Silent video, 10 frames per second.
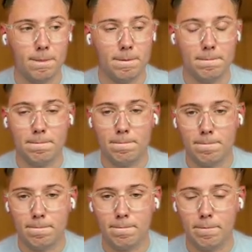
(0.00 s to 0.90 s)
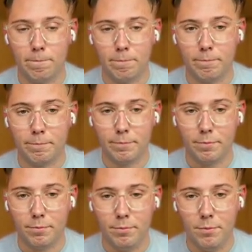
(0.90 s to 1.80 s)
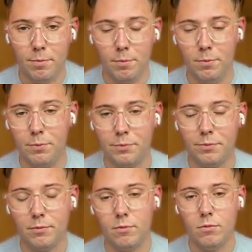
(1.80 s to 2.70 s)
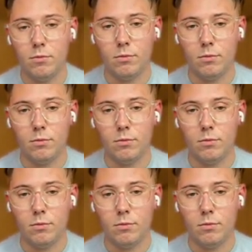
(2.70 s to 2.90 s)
(silent)